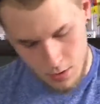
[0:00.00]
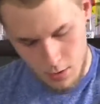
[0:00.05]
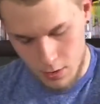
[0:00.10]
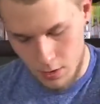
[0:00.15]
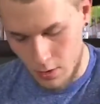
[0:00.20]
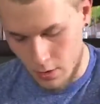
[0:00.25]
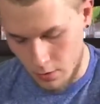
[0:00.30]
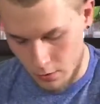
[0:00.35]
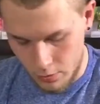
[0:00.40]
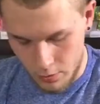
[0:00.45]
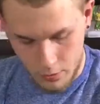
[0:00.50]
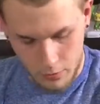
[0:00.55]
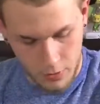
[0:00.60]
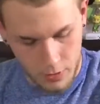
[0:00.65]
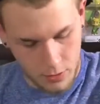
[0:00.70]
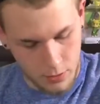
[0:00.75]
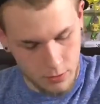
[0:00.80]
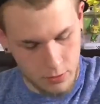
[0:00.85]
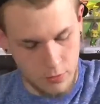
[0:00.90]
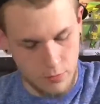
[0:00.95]
Let me get a
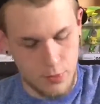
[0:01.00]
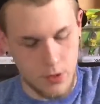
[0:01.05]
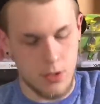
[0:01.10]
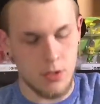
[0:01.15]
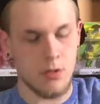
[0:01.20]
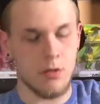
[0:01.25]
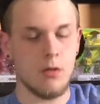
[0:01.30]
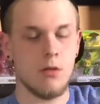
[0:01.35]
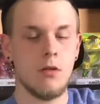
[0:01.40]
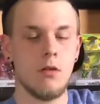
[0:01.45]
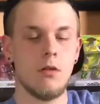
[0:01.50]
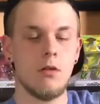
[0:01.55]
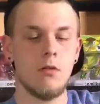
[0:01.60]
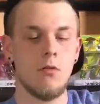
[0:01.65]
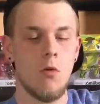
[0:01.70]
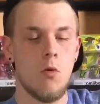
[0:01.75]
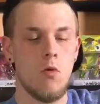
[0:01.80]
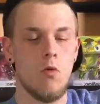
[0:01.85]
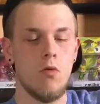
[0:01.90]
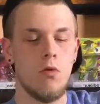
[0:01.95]
quick little picture in there.
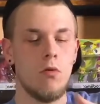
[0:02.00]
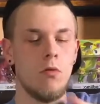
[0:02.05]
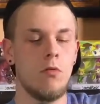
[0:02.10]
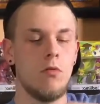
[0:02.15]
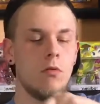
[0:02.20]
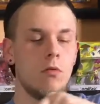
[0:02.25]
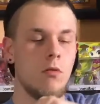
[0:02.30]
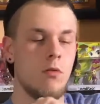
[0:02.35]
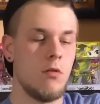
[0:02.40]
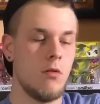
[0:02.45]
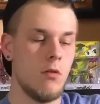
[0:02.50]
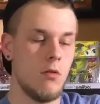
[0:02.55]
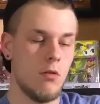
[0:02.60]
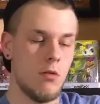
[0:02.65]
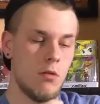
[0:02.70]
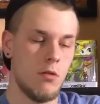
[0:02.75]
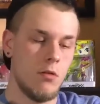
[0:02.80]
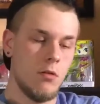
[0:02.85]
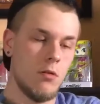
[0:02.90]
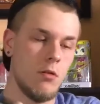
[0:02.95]
Ooh.
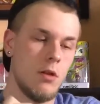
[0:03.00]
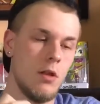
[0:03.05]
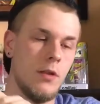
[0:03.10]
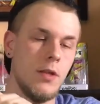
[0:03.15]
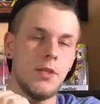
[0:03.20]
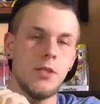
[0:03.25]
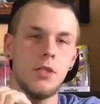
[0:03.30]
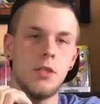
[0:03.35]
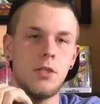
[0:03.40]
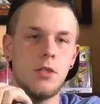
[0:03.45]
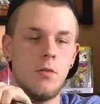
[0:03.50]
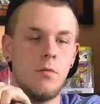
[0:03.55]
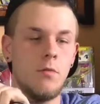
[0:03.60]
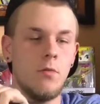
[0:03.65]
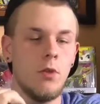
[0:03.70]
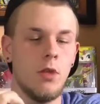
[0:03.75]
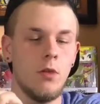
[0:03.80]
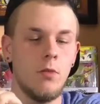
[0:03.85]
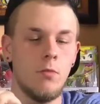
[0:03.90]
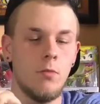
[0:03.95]
And this is just a
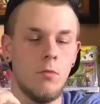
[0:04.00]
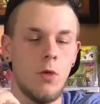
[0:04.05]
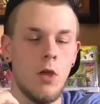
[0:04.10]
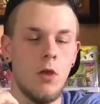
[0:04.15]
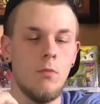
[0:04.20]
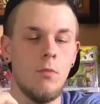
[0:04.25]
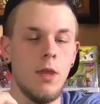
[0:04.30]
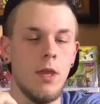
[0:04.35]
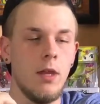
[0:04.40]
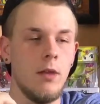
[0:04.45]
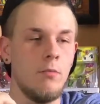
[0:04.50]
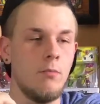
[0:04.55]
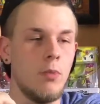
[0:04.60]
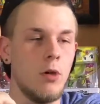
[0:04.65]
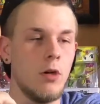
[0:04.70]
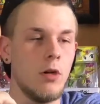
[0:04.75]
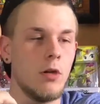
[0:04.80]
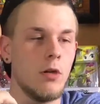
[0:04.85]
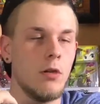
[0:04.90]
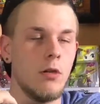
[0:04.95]
really well-made
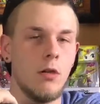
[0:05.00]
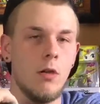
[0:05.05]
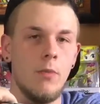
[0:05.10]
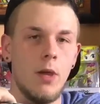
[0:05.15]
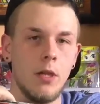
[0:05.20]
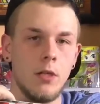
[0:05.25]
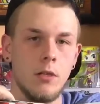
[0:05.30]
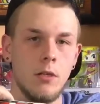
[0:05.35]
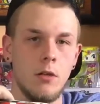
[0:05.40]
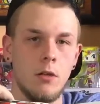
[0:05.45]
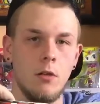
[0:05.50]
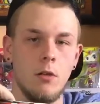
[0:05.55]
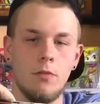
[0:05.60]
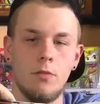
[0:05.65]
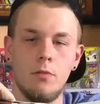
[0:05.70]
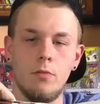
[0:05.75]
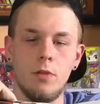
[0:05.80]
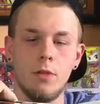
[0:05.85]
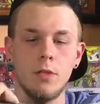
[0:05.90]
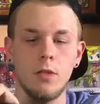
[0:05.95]
book. I'm actually going to go
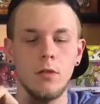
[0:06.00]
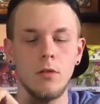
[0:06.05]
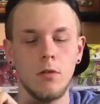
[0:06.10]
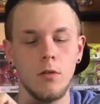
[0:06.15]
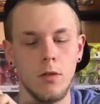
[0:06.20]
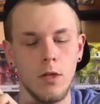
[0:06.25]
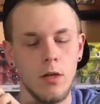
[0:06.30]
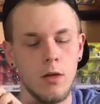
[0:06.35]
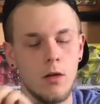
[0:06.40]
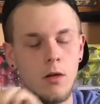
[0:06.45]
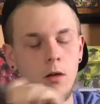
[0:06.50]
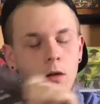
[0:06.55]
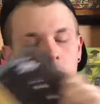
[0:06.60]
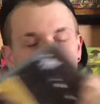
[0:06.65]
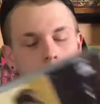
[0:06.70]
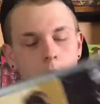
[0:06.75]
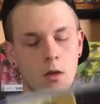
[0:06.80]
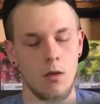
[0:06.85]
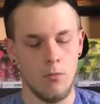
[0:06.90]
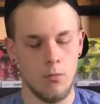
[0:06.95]
through this a little later.
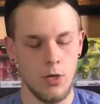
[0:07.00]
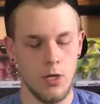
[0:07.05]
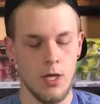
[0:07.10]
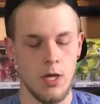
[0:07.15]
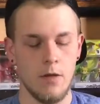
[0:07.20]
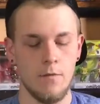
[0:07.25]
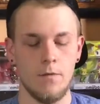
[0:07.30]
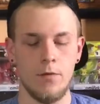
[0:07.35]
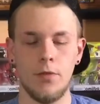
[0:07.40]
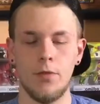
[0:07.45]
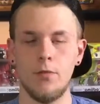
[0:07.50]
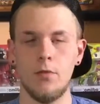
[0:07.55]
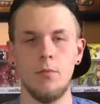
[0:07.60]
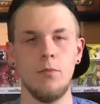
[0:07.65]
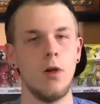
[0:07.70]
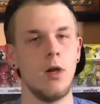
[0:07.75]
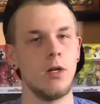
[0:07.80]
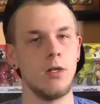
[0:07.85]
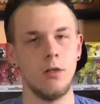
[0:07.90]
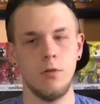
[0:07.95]
But yeah, for
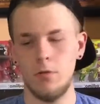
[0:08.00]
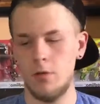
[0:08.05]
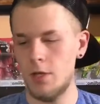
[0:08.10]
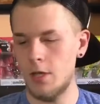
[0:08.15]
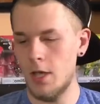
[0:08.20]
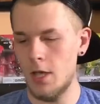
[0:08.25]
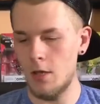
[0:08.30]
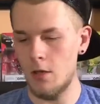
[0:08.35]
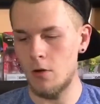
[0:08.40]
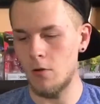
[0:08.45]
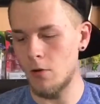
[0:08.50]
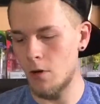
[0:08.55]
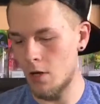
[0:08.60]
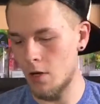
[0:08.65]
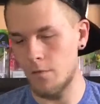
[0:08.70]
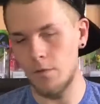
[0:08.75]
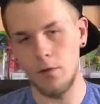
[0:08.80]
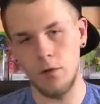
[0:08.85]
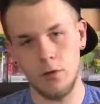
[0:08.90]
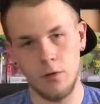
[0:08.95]
$3, you really can't go
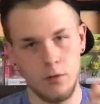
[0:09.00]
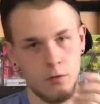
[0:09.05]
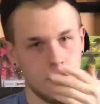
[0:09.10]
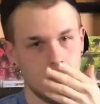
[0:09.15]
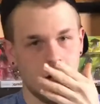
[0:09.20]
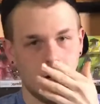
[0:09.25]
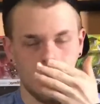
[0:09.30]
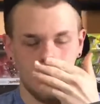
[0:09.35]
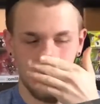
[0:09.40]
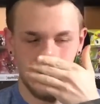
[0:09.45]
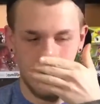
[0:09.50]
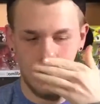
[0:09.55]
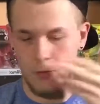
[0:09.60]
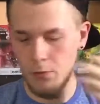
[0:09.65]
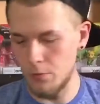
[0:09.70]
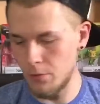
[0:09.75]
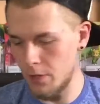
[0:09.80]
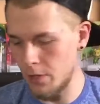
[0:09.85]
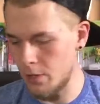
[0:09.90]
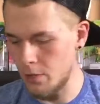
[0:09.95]
wrong for a little coffee
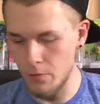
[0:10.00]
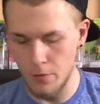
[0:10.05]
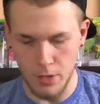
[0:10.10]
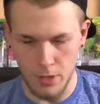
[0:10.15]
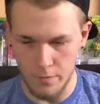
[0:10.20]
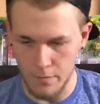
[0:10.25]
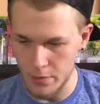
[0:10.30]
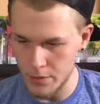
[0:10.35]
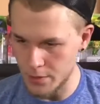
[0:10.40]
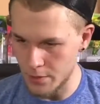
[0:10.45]
table read or whatever.